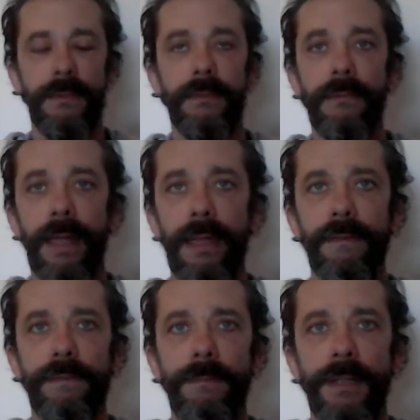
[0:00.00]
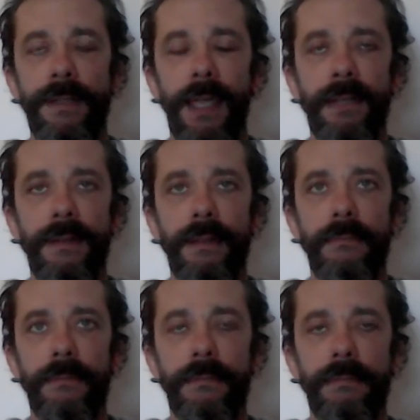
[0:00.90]
way of
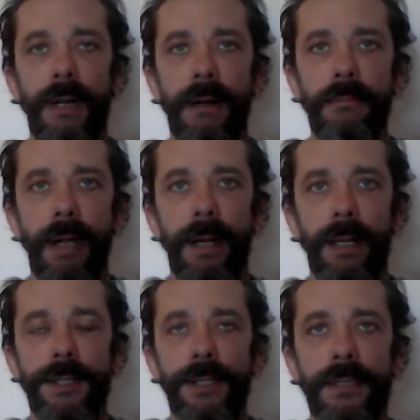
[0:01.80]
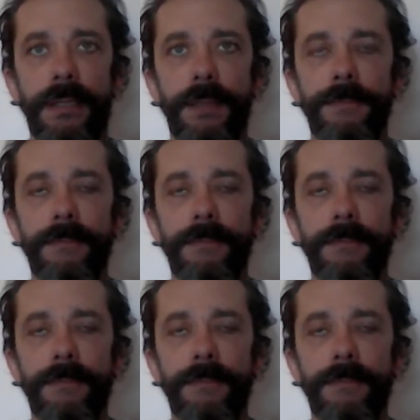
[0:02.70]
meditating, where one just